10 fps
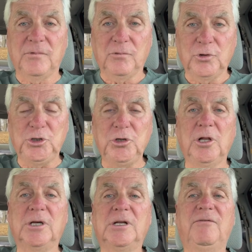Would you
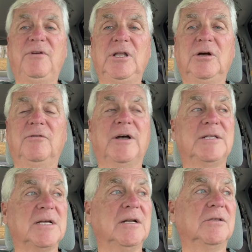look at a video if
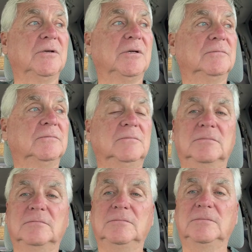I'd send it to you?
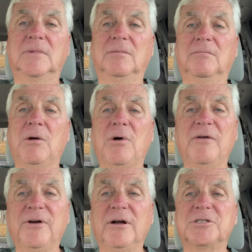My
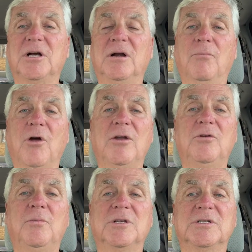wife and I are starting a brand
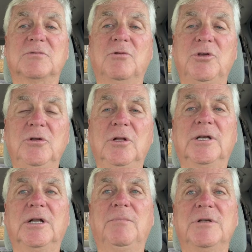new business. Would you
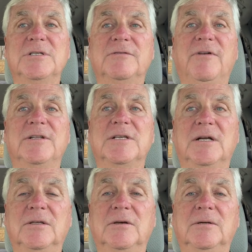look at a business if I'd
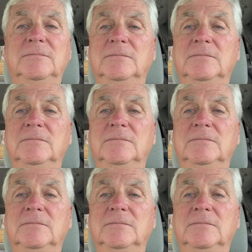send it to you?